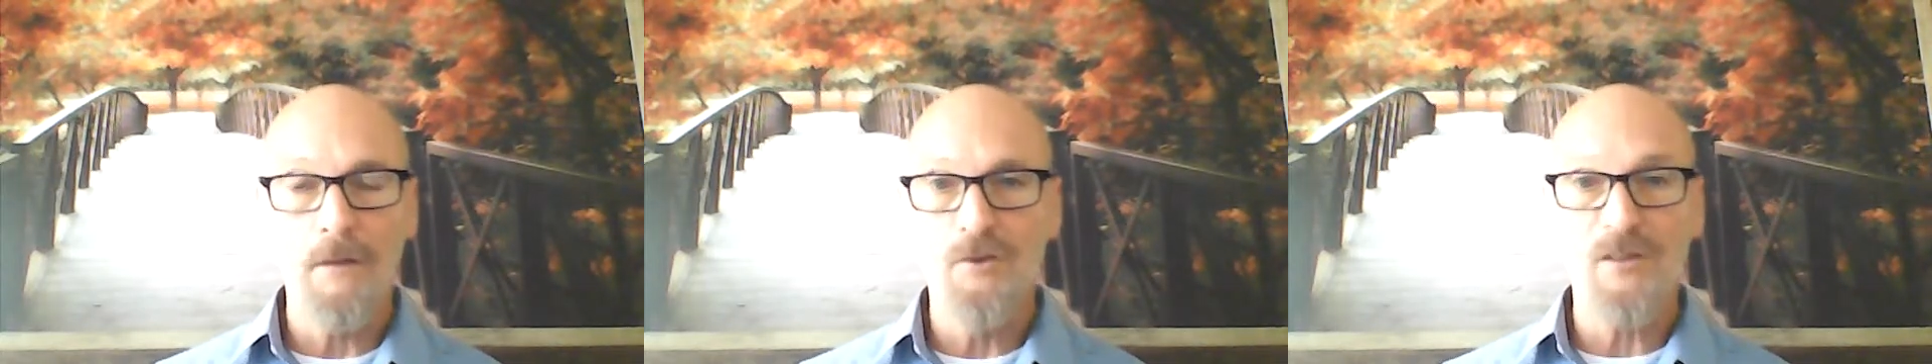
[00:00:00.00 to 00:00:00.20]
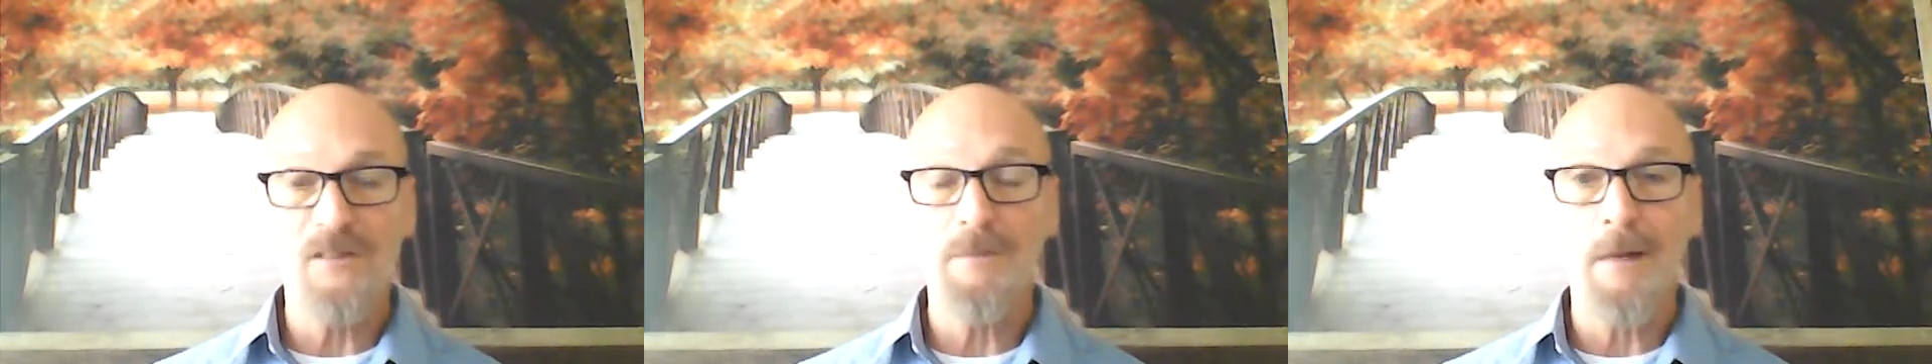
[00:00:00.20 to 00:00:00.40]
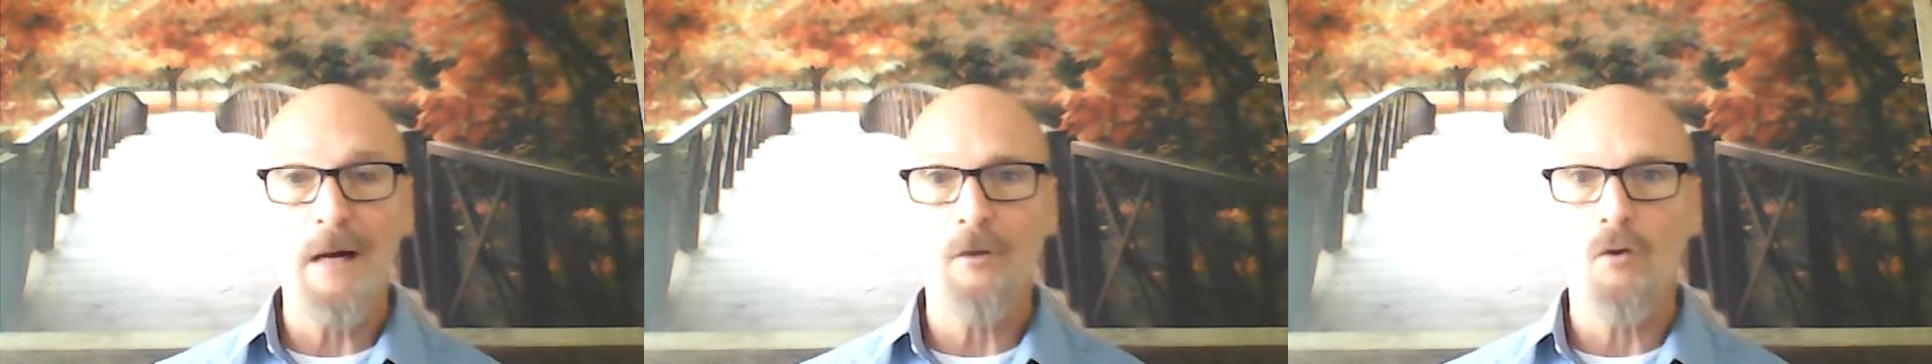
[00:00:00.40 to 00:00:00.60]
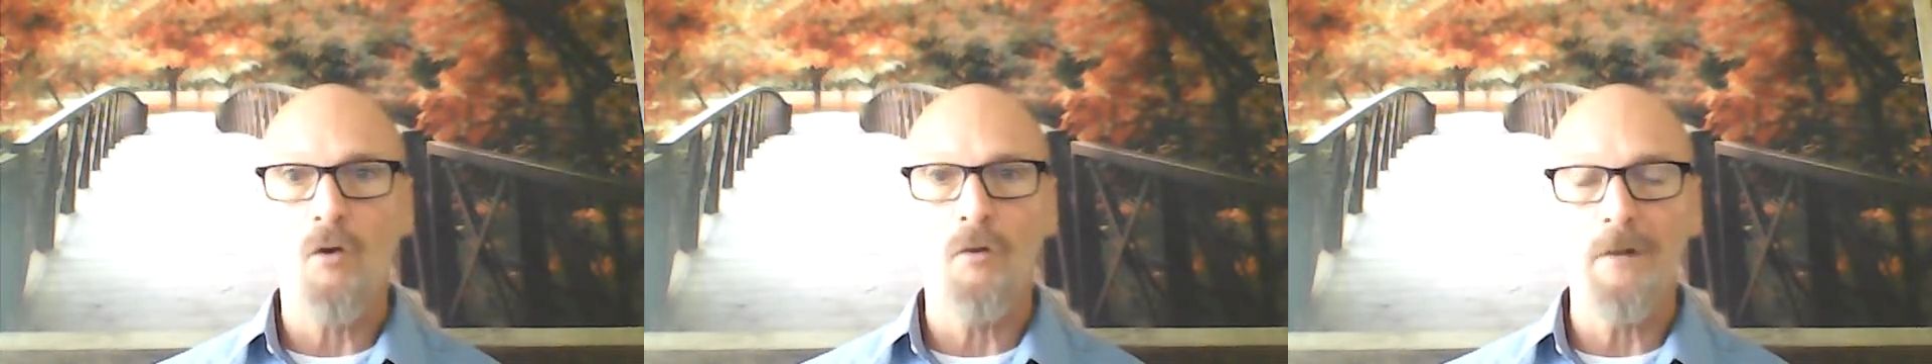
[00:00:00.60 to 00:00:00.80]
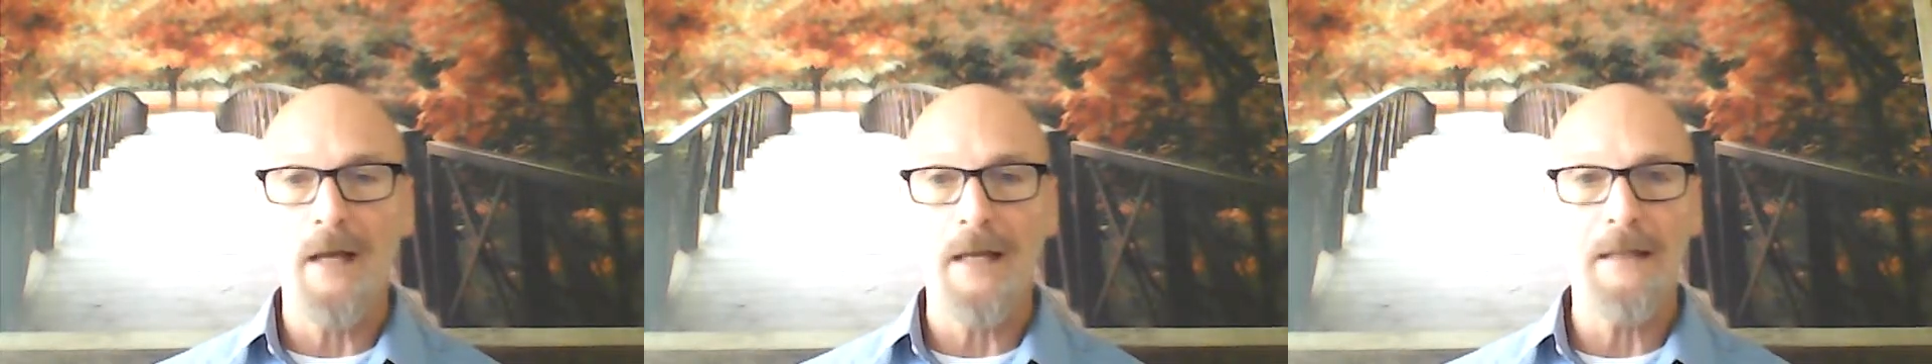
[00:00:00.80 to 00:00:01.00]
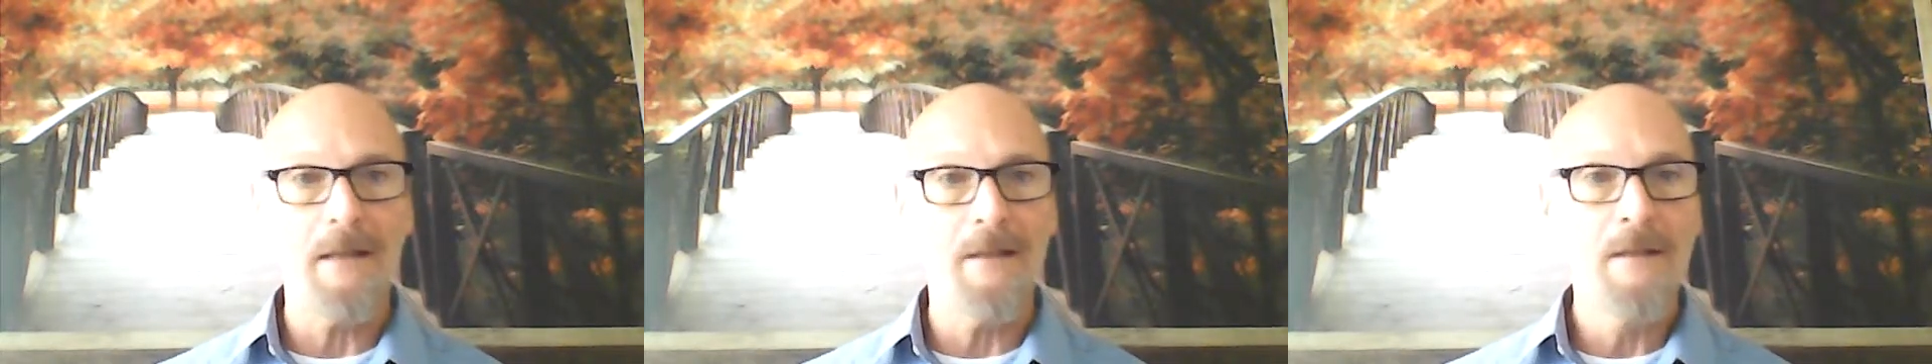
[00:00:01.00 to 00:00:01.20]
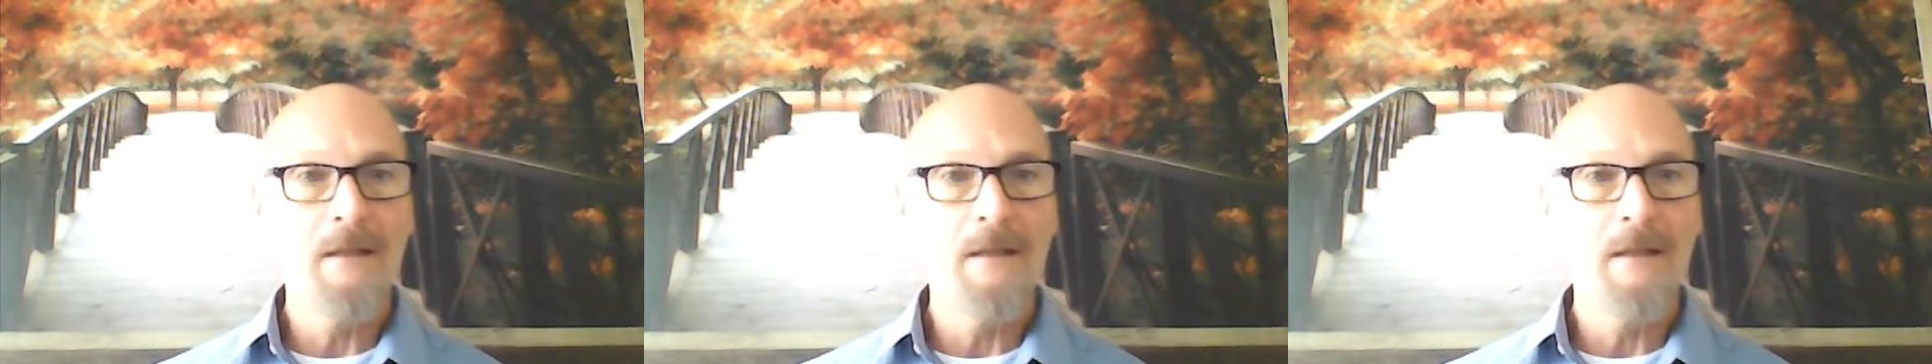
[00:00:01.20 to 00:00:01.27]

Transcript: just about all night.